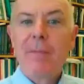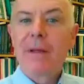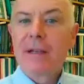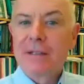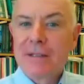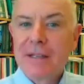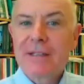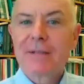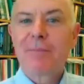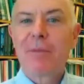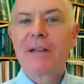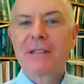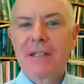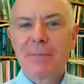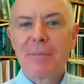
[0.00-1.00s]
because this
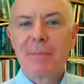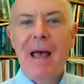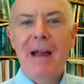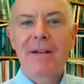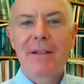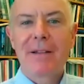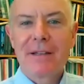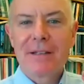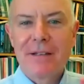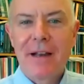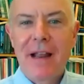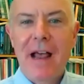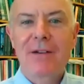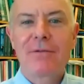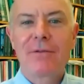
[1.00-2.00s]
brings us back to this
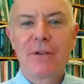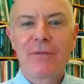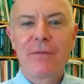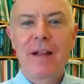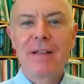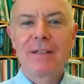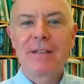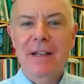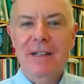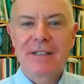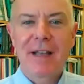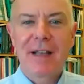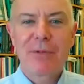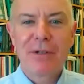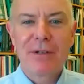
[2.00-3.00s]
national defense
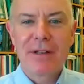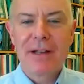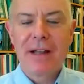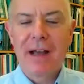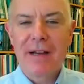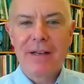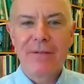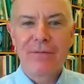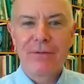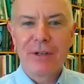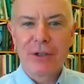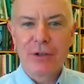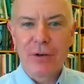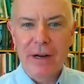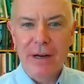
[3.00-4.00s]
exception to the idea of
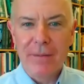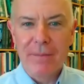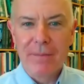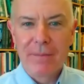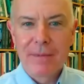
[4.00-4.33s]
free trade.